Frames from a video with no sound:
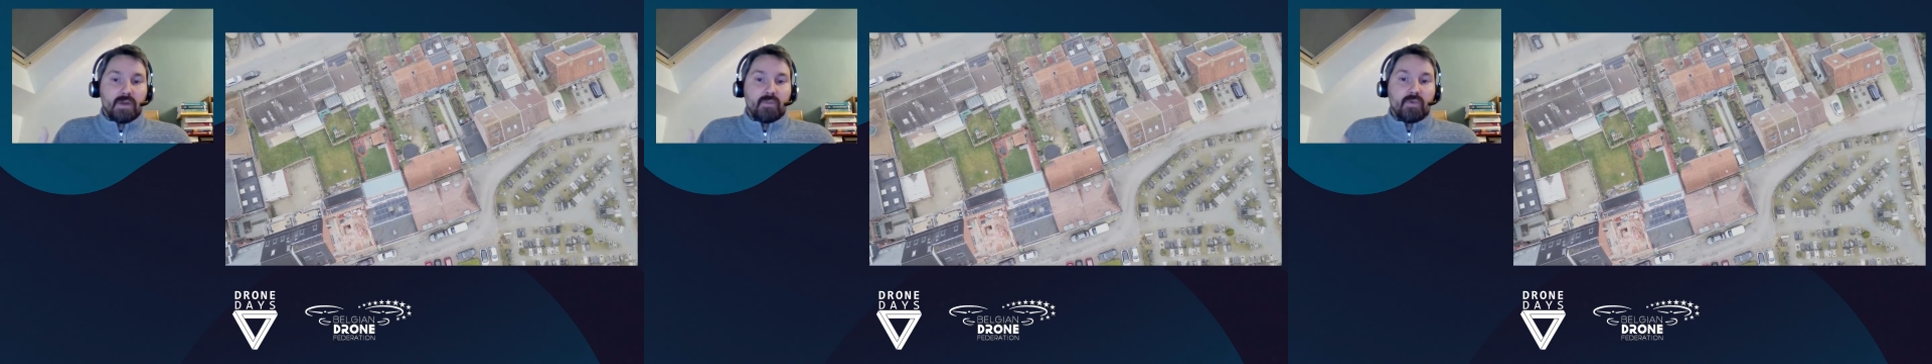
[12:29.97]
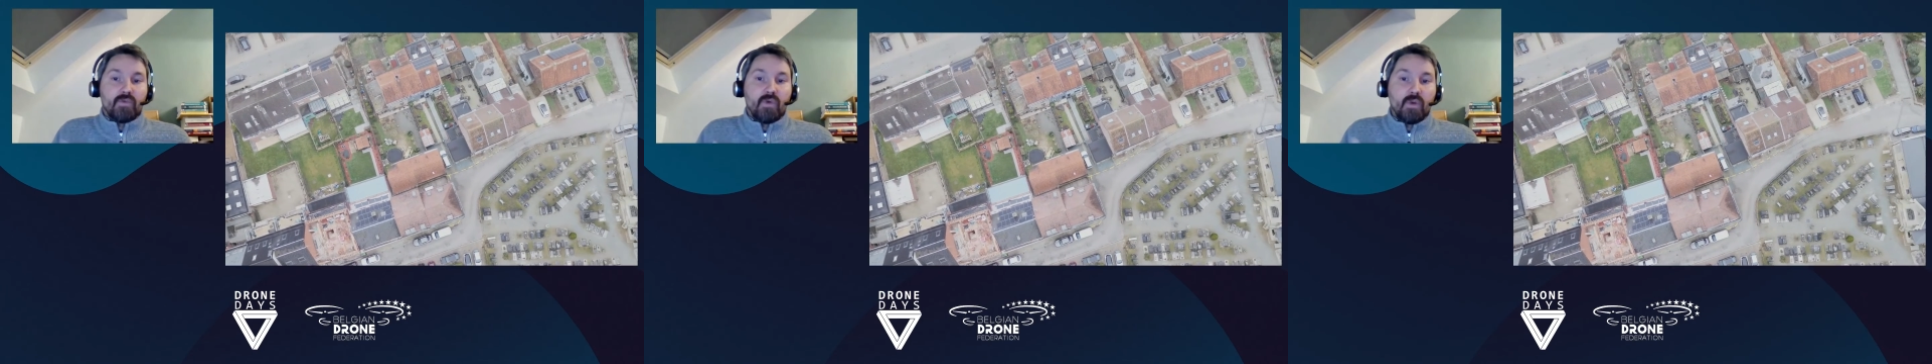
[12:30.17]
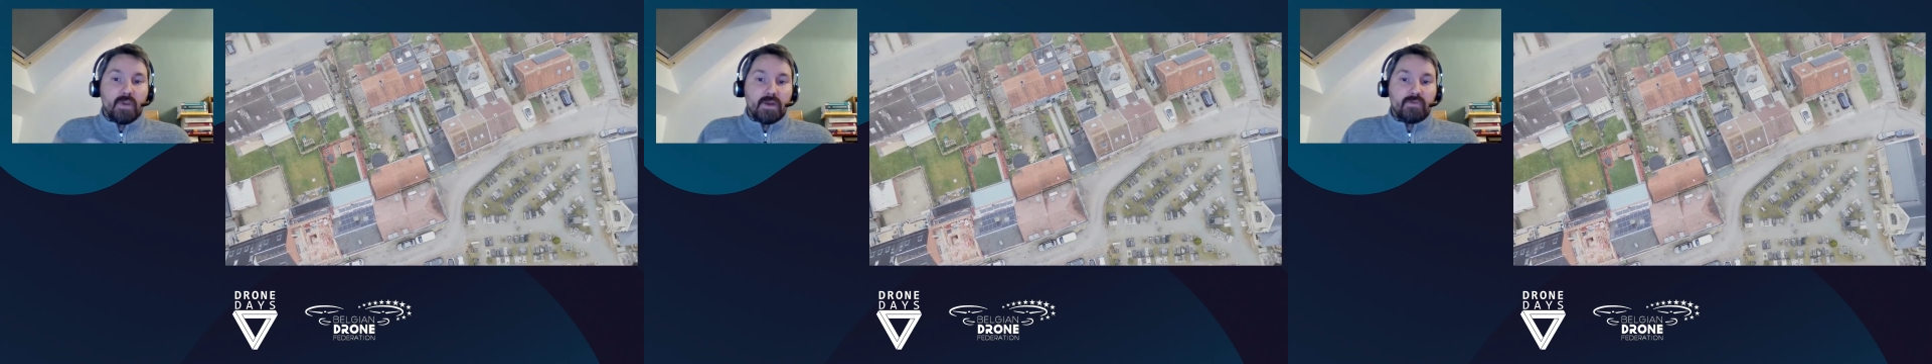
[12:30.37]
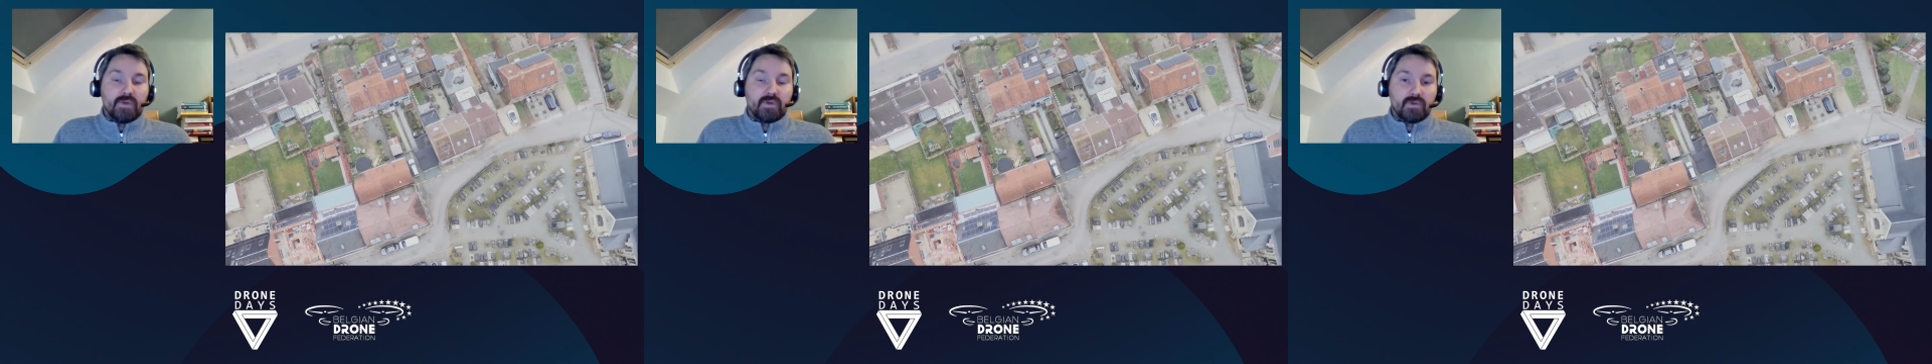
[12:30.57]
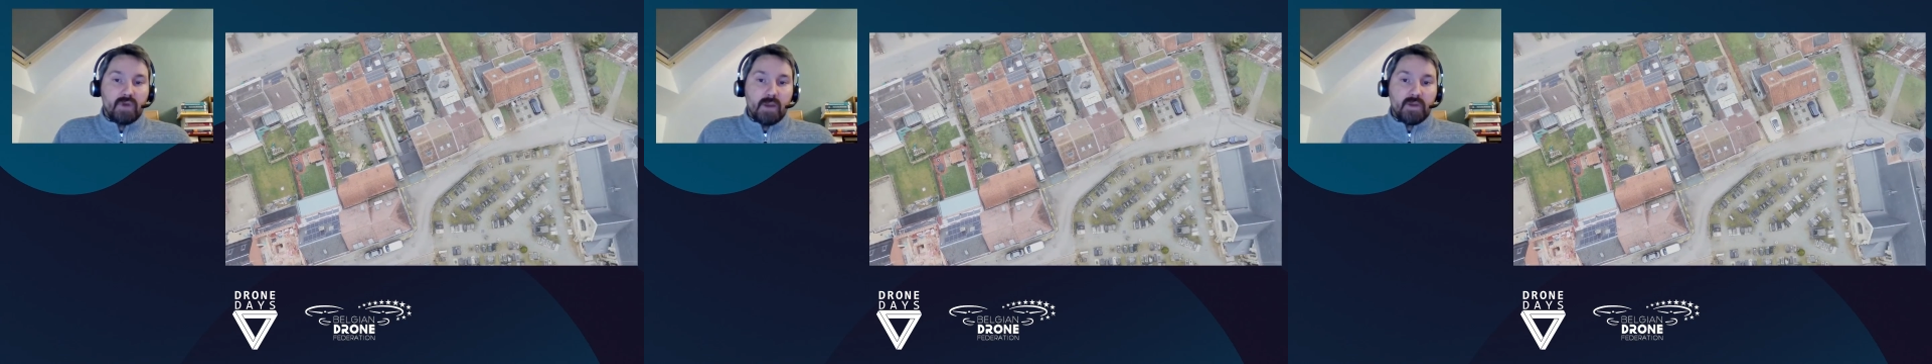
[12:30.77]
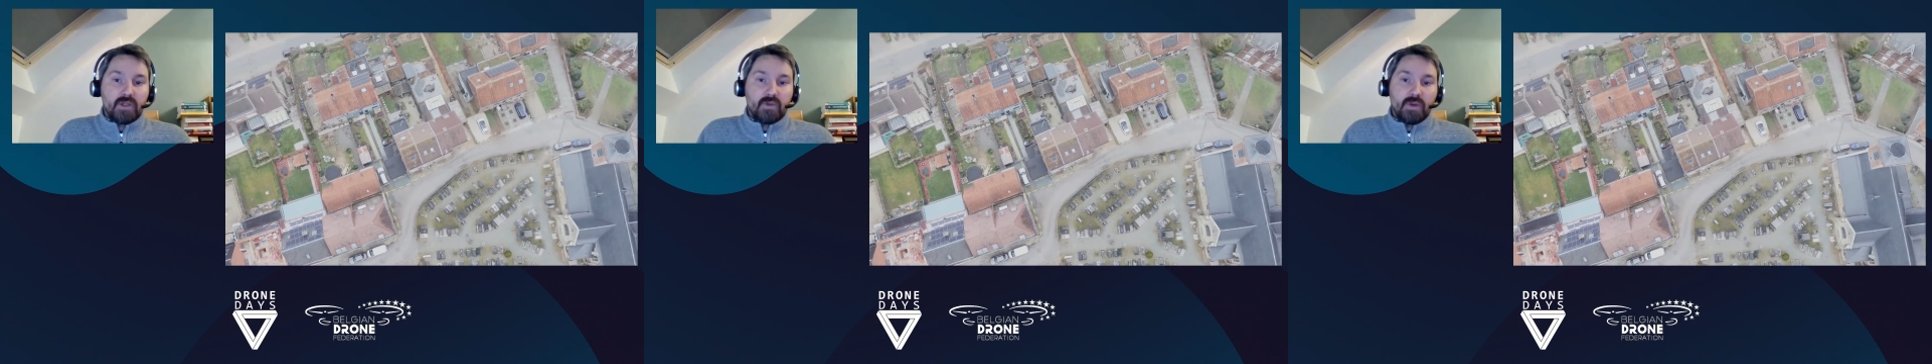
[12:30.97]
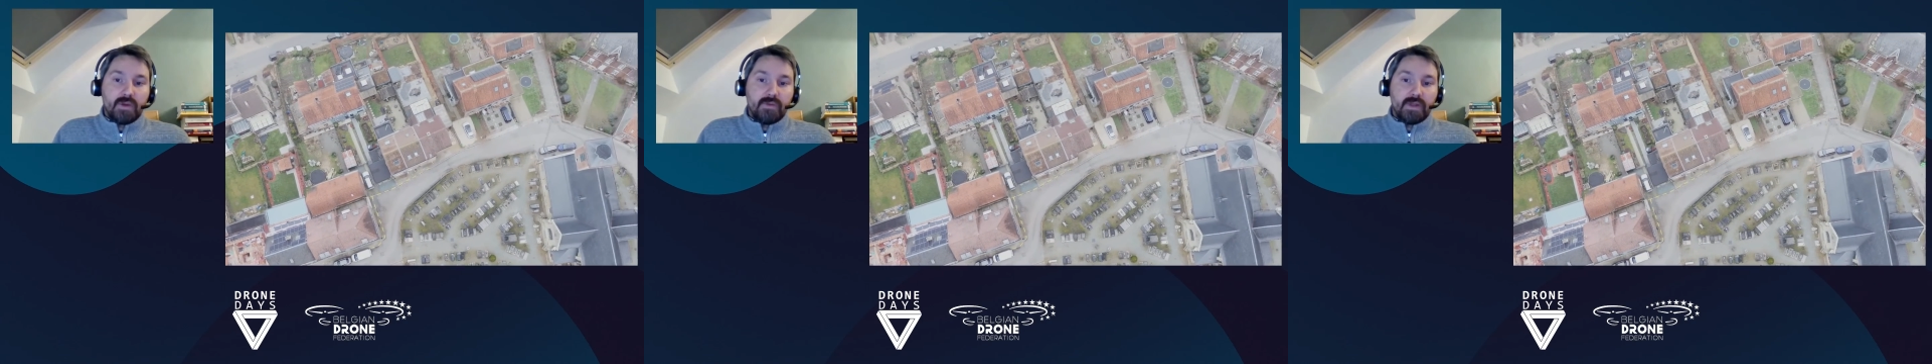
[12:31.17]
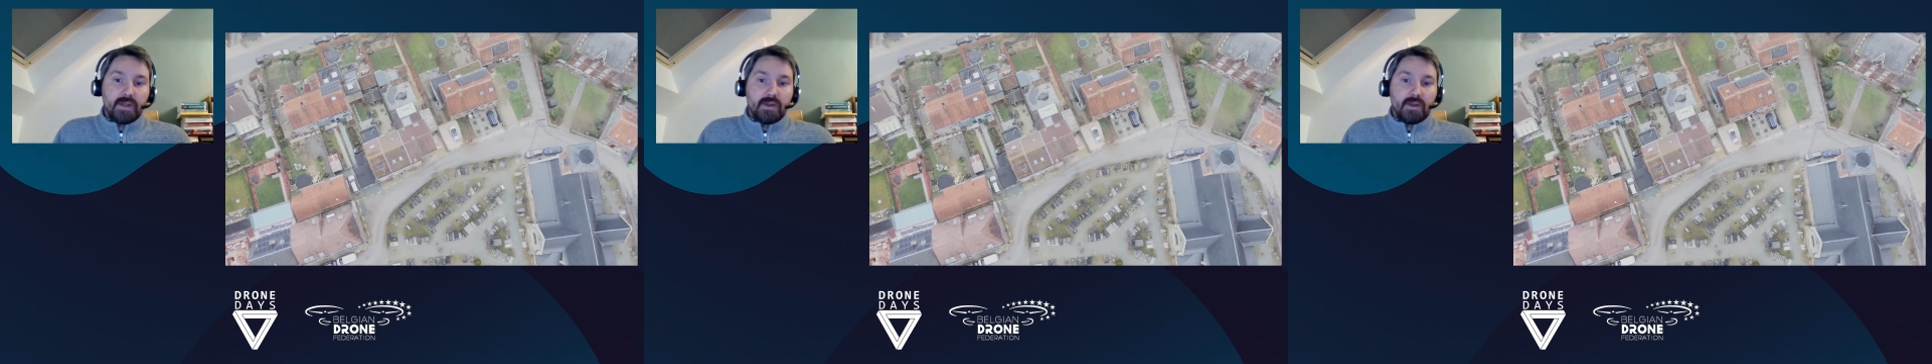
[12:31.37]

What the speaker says: performing photogrammetry with